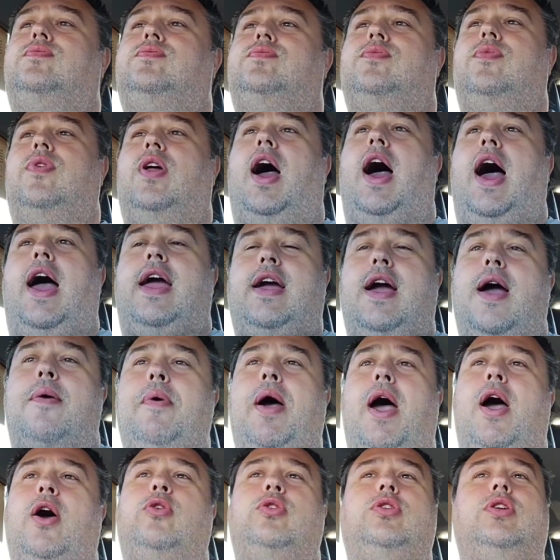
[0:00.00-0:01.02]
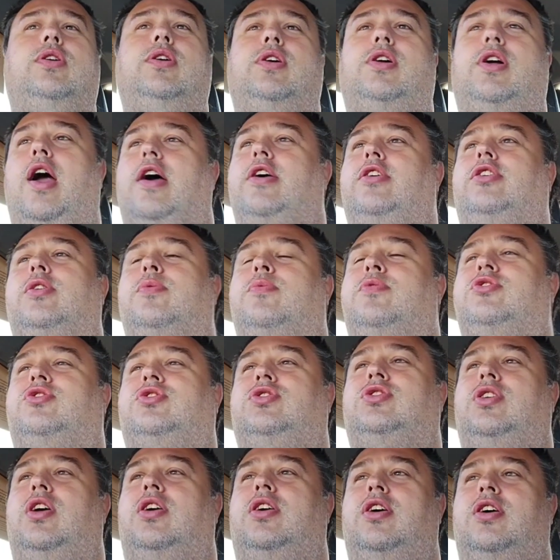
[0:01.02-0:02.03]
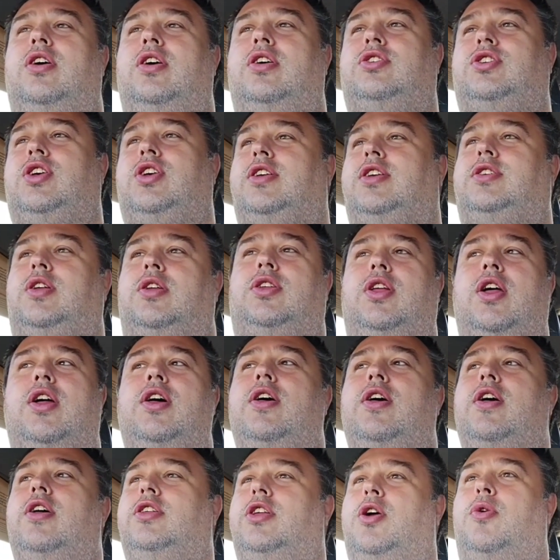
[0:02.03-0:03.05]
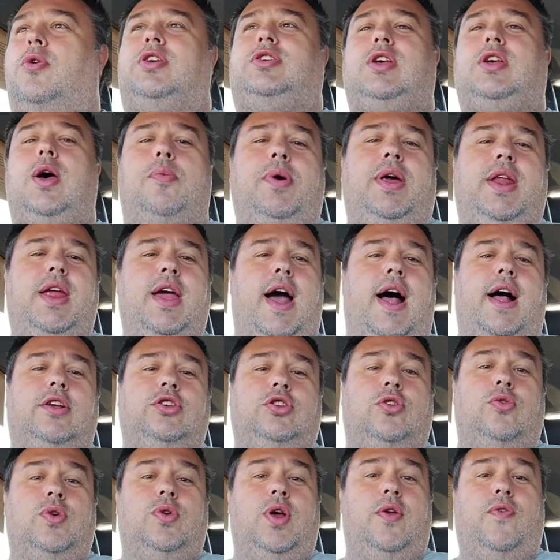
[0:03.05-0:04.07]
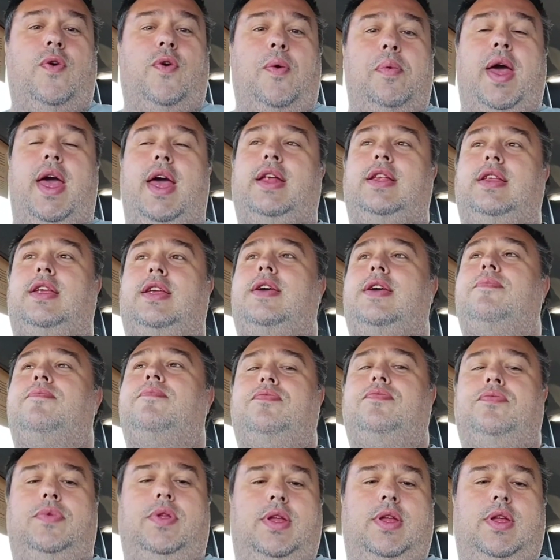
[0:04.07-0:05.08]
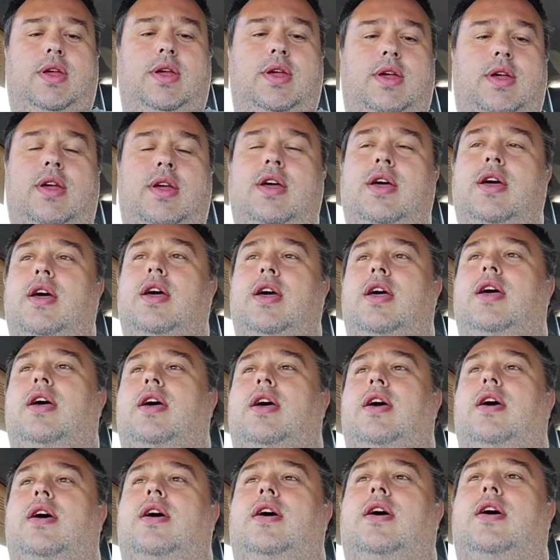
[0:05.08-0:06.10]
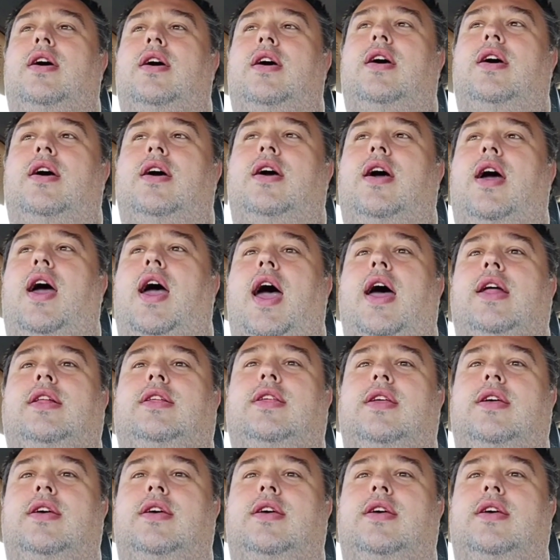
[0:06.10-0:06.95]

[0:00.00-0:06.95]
I come out, customer says that there was somebody else already from Handy at